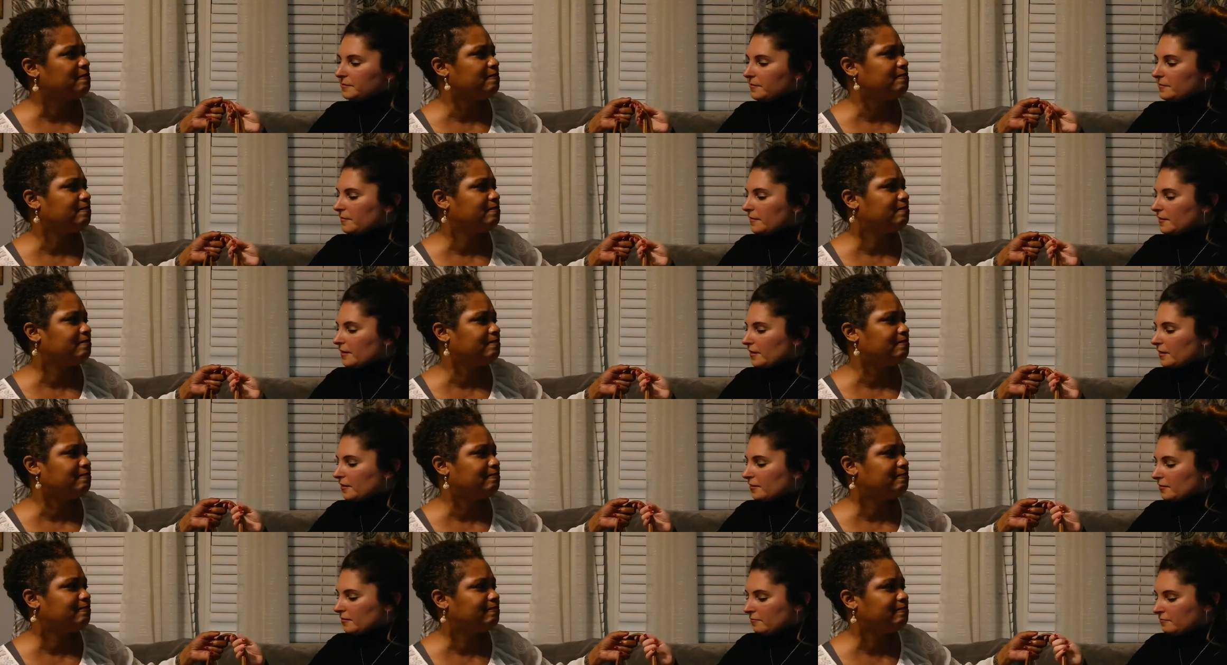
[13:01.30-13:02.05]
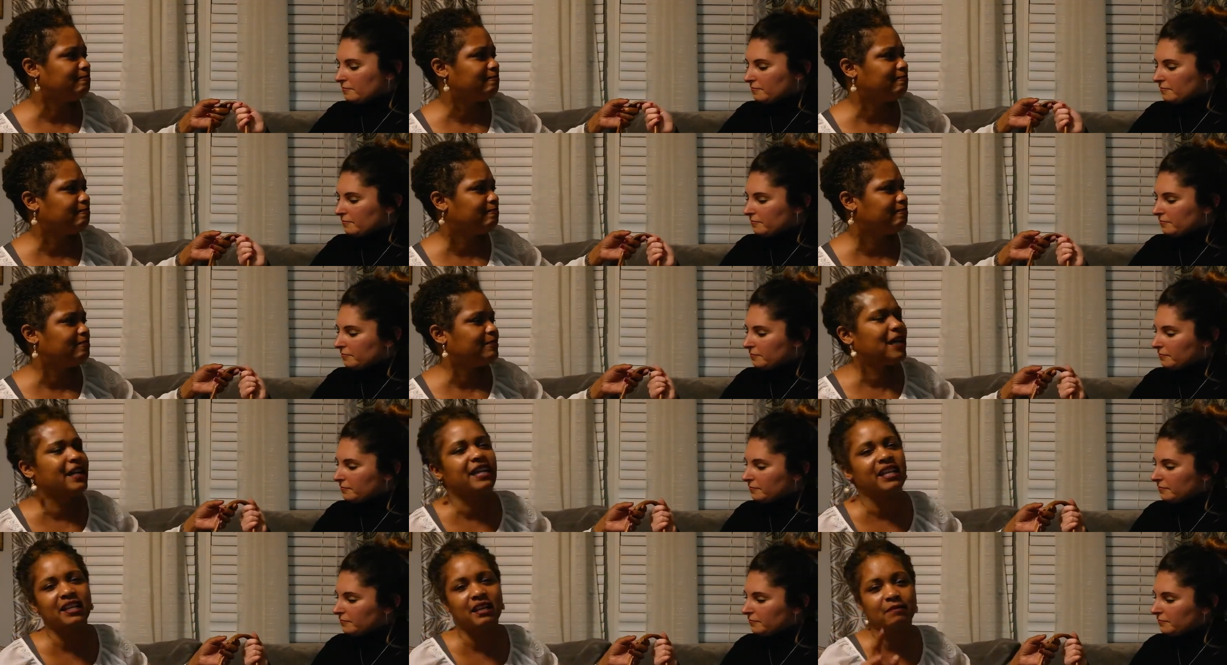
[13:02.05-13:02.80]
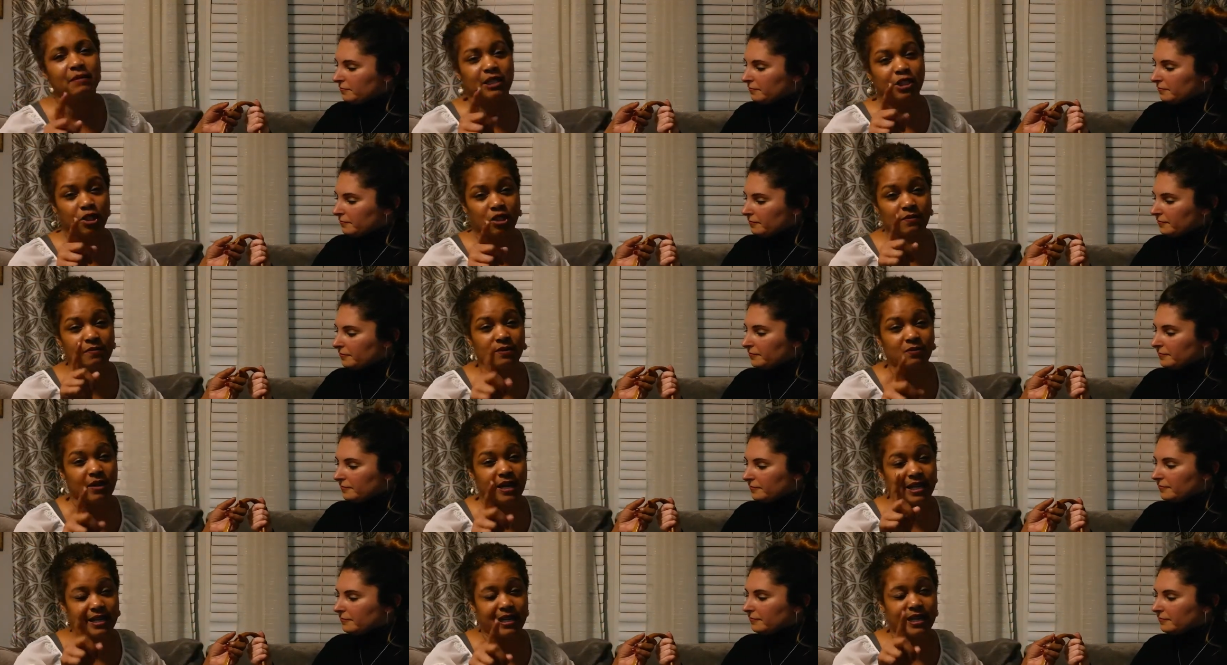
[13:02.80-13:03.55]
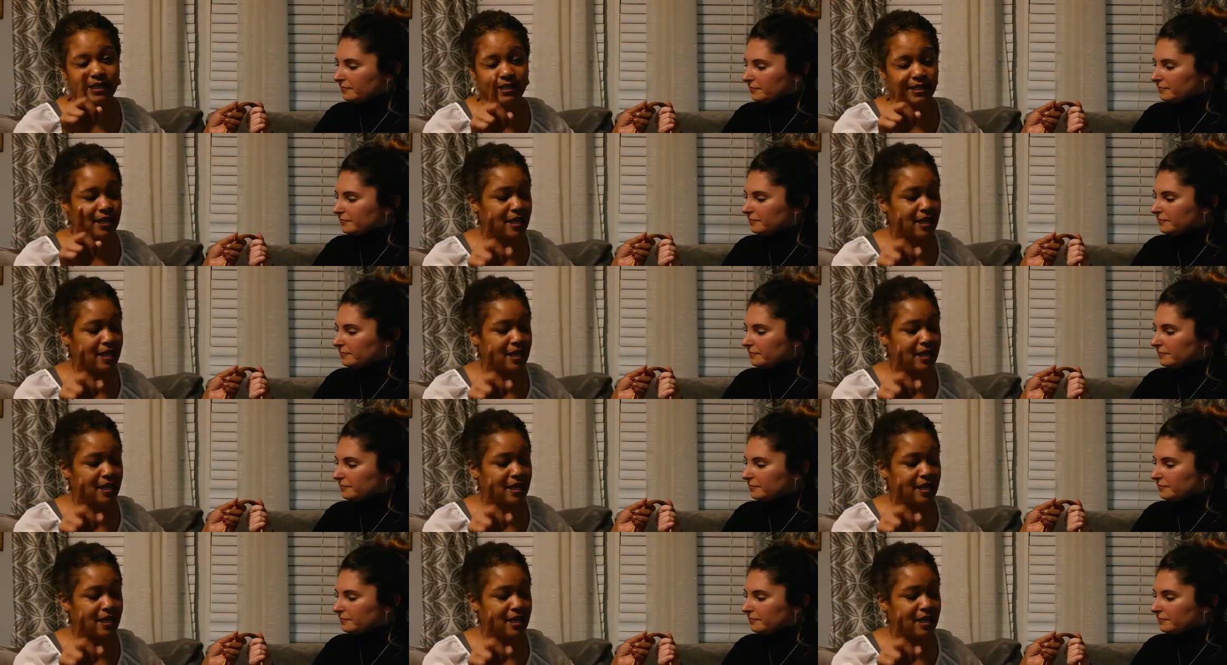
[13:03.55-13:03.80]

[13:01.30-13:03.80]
Speaker 1: Mm. I gotta get my terms right next